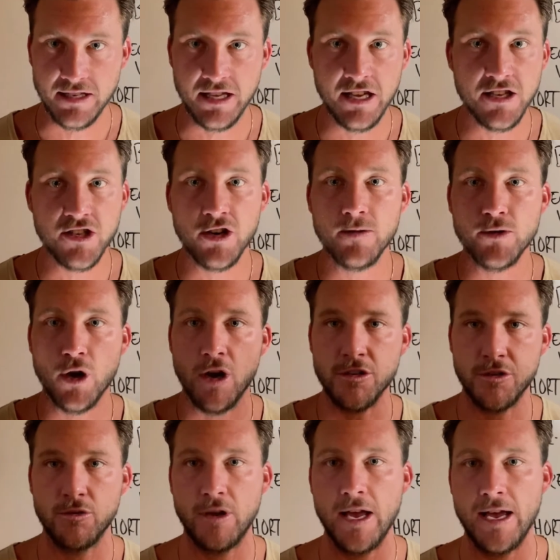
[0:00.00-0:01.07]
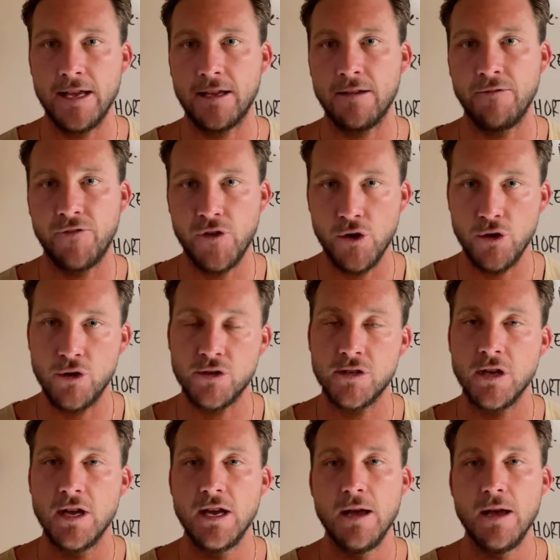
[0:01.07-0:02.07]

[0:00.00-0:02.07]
and these terms also get confused